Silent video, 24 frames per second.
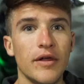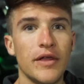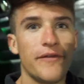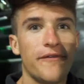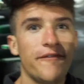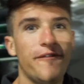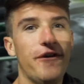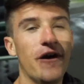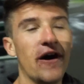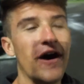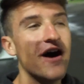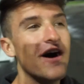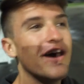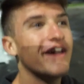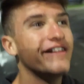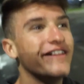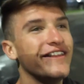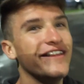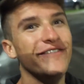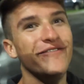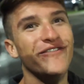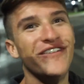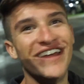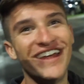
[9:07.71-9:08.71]
We
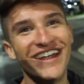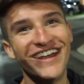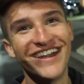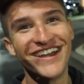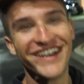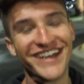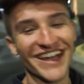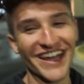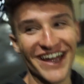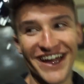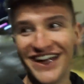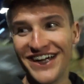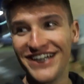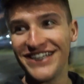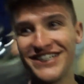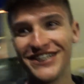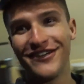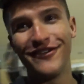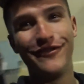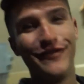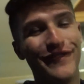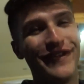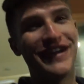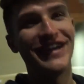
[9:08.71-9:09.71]
finally made it, guys.
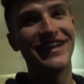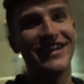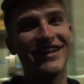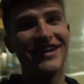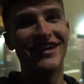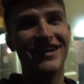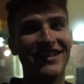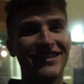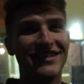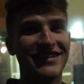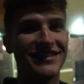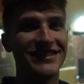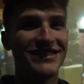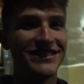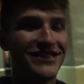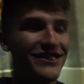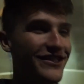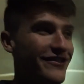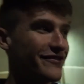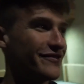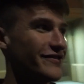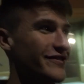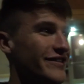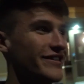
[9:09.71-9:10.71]
Oh my God, this is
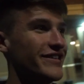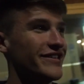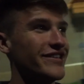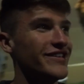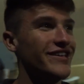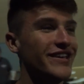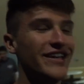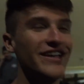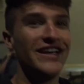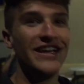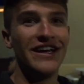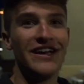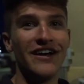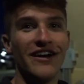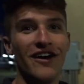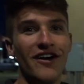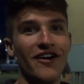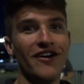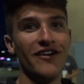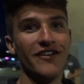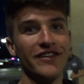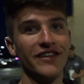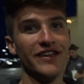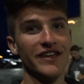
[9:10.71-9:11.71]
unreal.
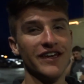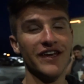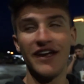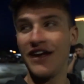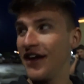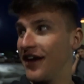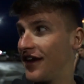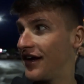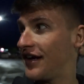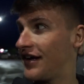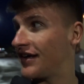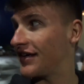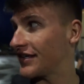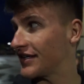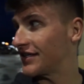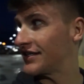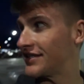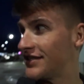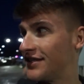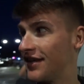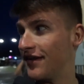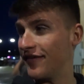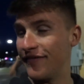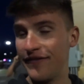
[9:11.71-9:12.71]
All the chaotic
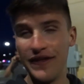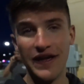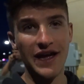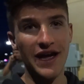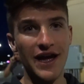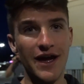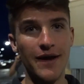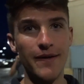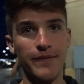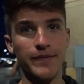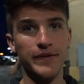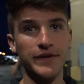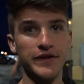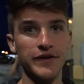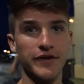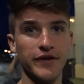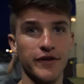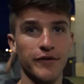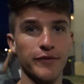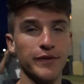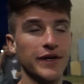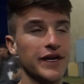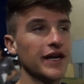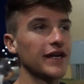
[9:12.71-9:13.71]
stuff that happened, you
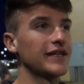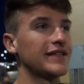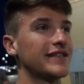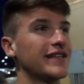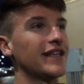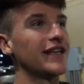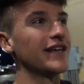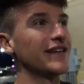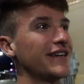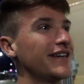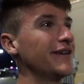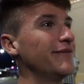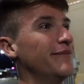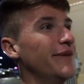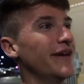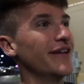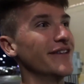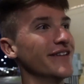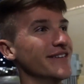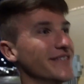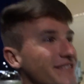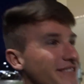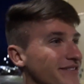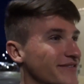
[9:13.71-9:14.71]
know, we got to that
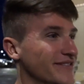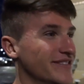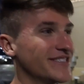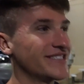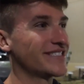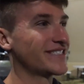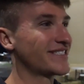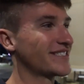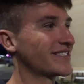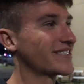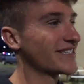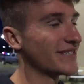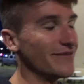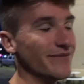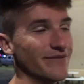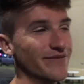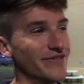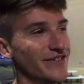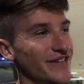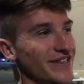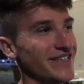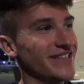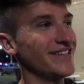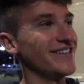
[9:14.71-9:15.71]
Cabela's, it was just
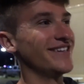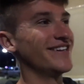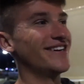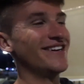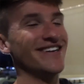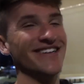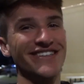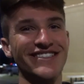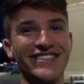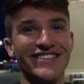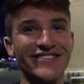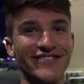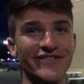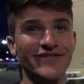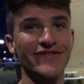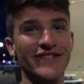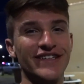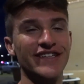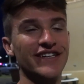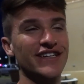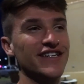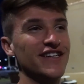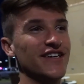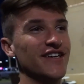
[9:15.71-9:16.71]
completely awesome.
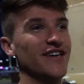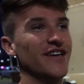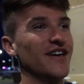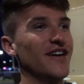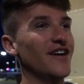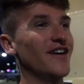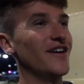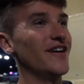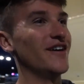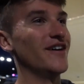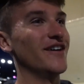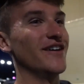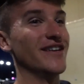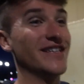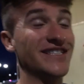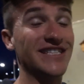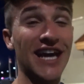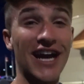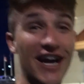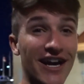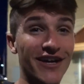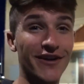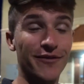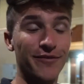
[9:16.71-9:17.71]
Uh,
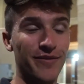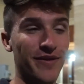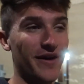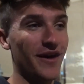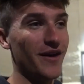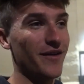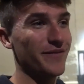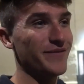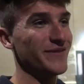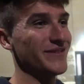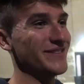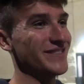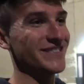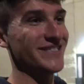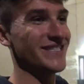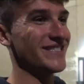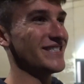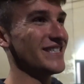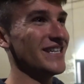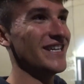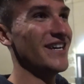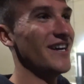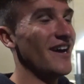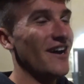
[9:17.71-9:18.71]
tire popping,
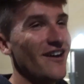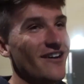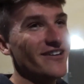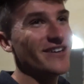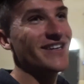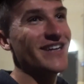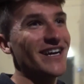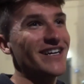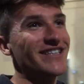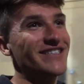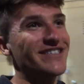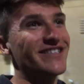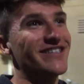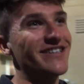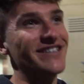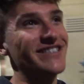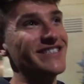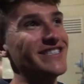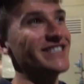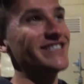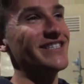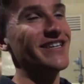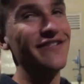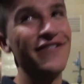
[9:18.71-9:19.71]
just all kinds of
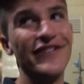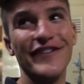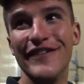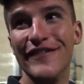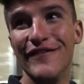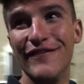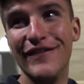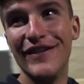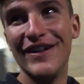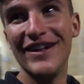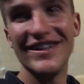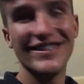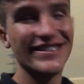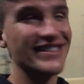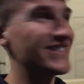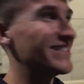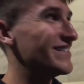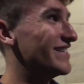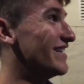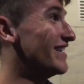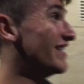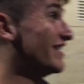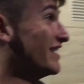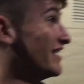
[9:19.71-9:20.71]
crazy stuff on the vlog
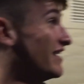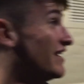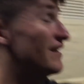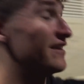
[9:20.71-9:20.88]
today.